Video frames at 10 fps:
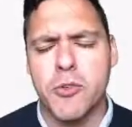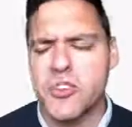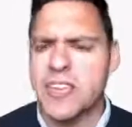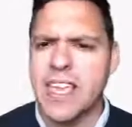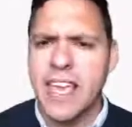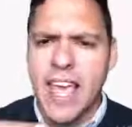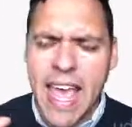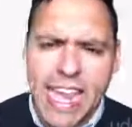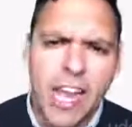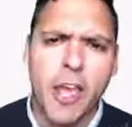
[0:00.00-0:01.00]
You'll see
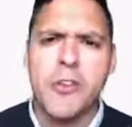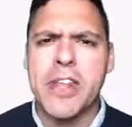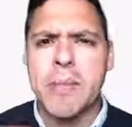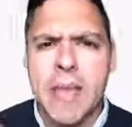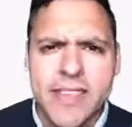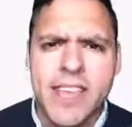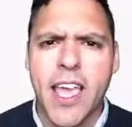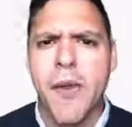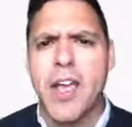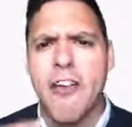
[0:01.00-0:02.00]
a loading meter
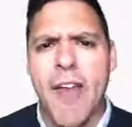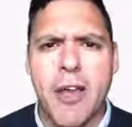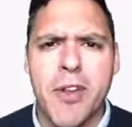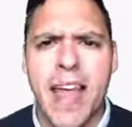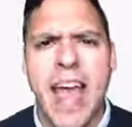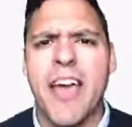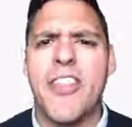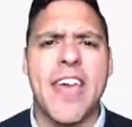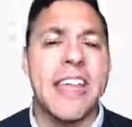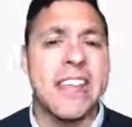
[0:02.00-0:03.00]
going around,
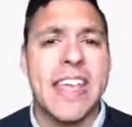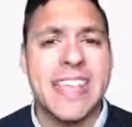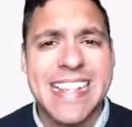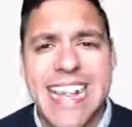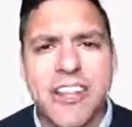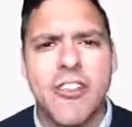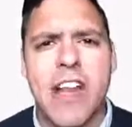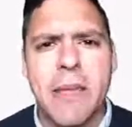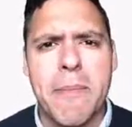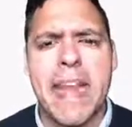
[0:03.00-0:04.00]
and then it takes
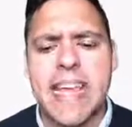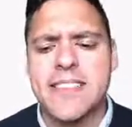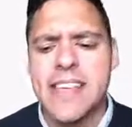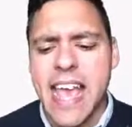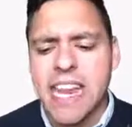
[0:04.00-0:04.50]
literally minutes.